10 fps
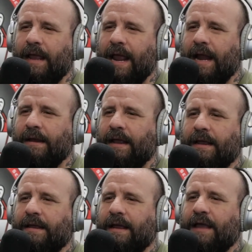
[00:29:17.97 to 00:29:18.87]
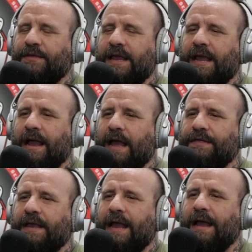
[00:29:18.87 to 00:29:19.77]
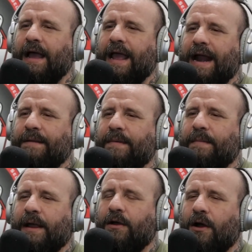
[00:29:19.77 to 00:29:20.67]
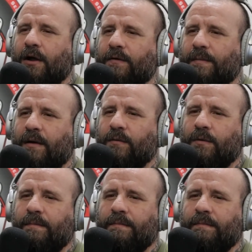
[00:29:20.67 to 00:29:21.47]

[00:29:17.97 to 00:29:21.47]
and like I think I had him in my guard for about